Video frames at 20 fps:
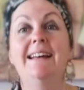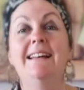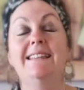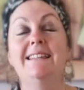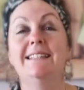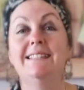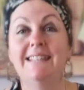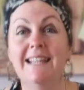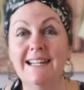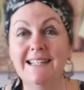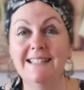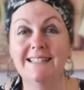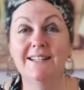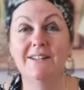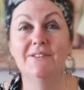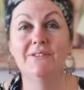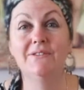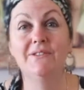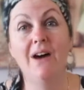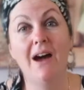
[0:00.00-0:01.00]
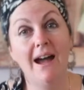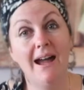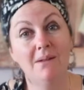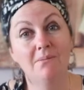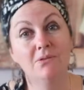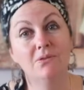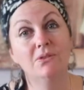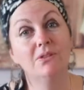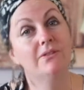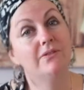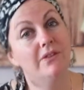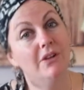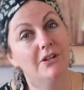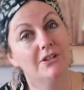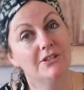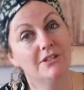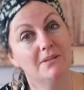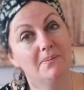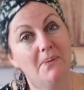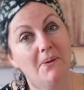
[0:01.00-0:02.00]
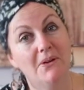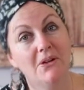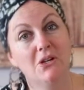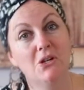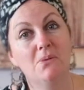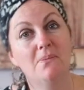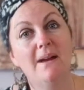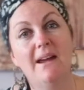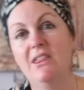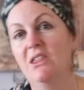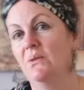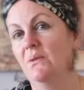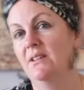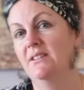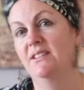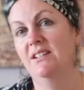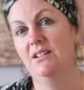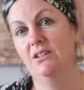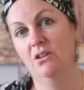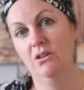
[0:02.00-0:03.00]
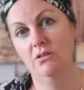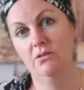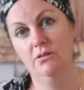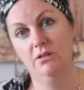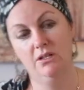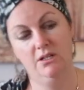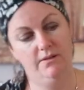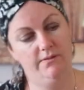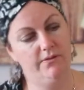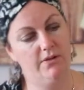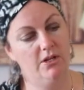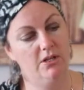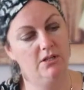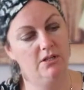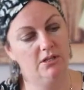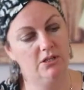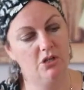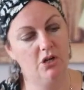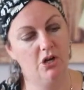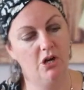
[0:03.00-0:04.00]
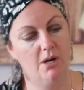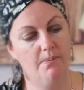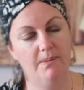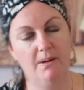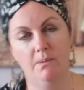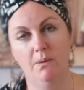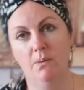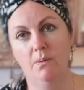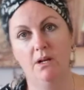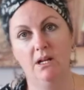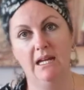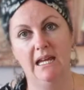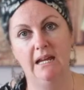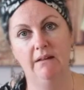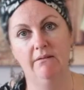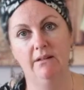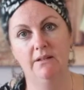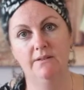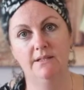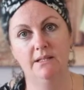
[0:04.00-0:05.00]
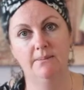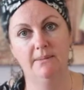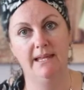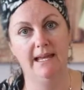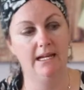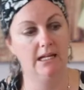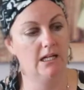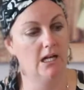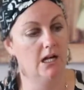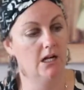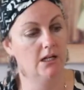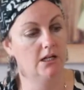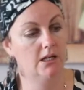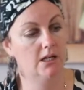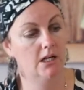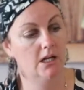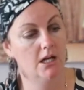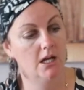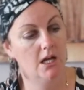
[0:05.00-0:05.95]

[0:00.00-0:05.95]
The seeds that are viable to float to the bottom, and the ones that are not good to float to the top, and we want to get rid of some of that gunk.